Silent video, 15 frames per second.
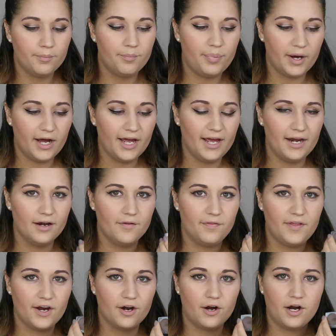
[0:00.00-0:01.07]
but
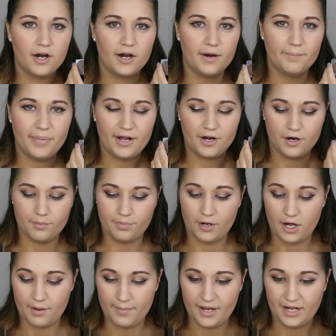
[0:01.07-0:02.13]
there are better
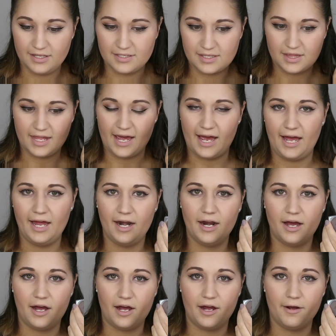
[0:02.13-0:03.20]
pomades
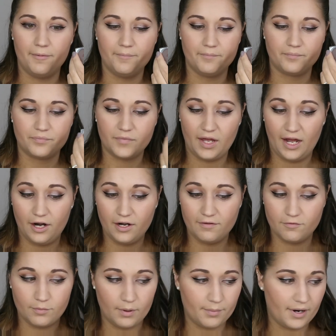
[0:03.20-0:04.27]
that, I don't
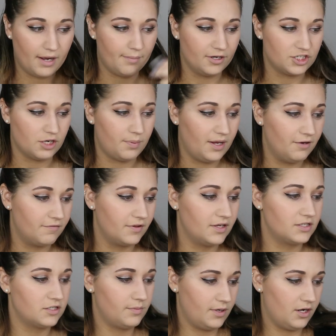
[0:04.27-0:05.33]
even remember how much I paid for
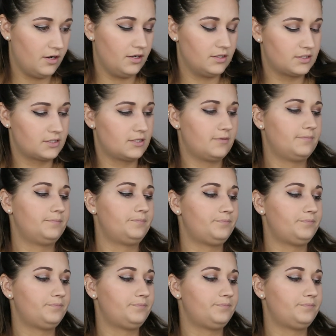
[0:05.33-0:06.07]
this, to be honest.